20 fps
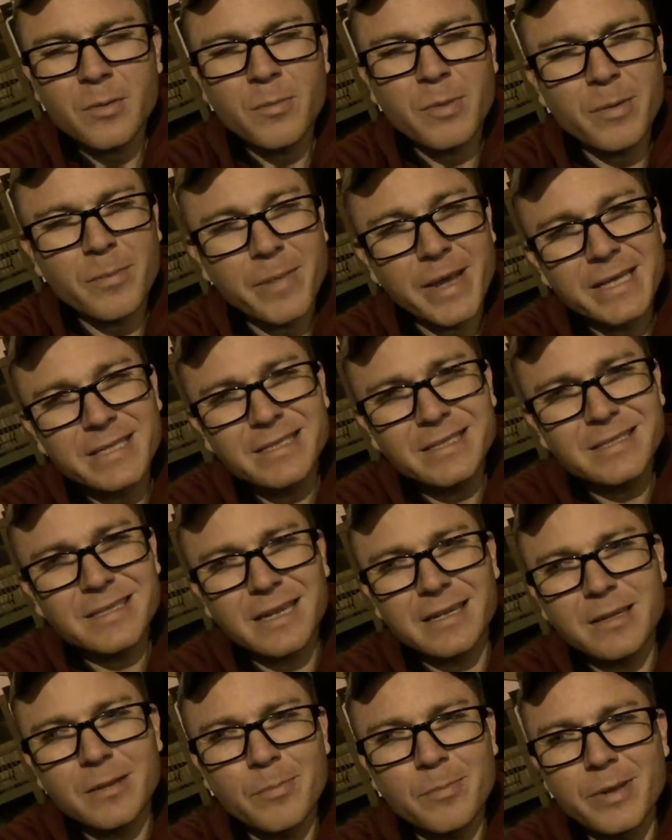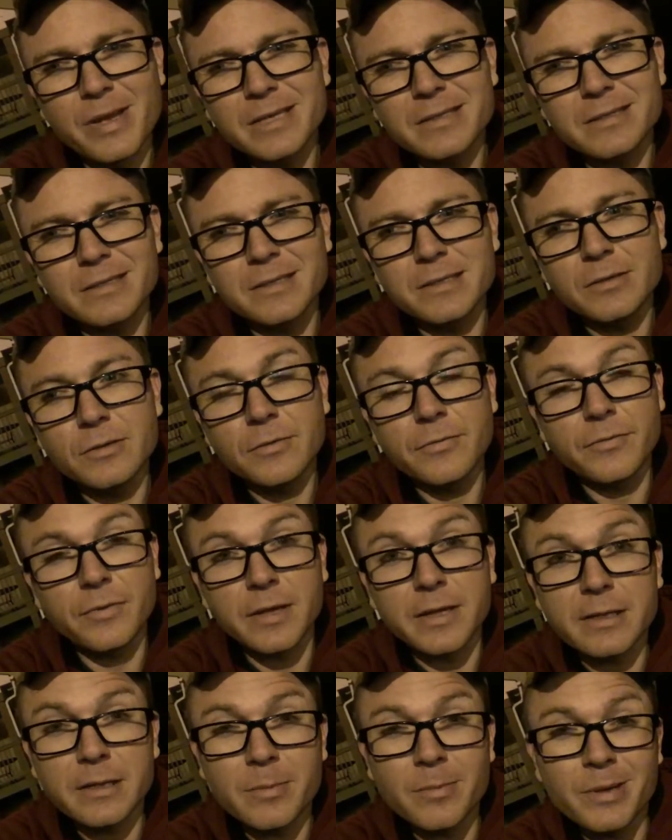but Macy's had the best deal for
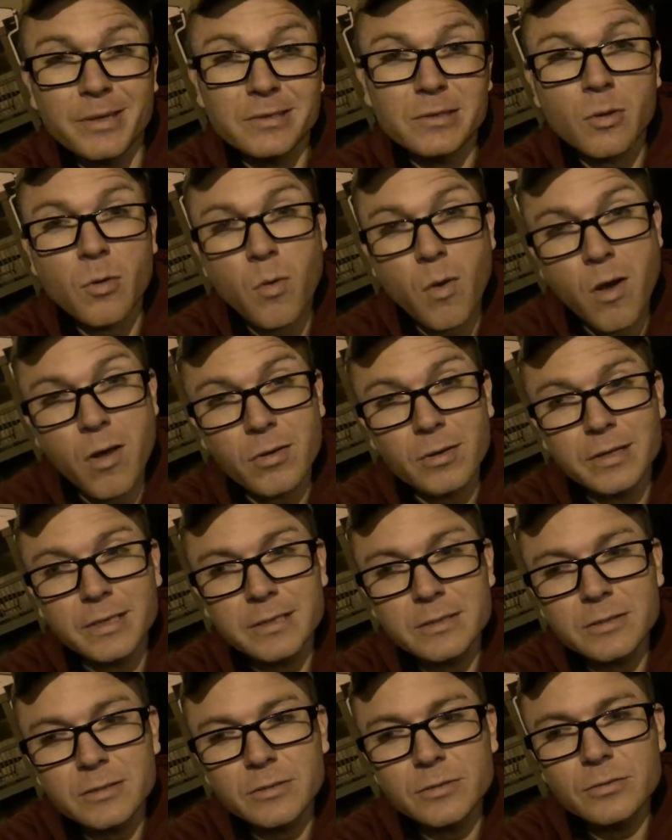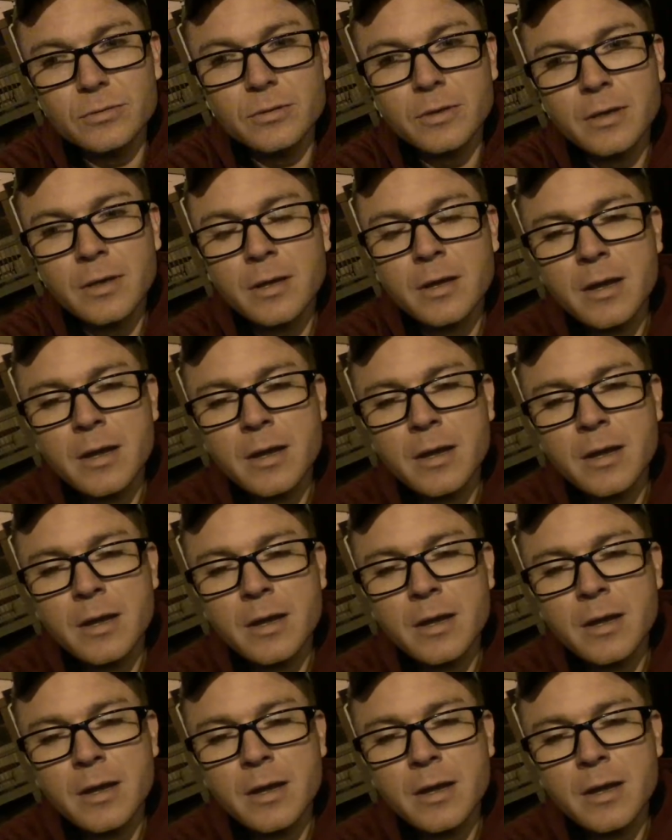like the best quality suit.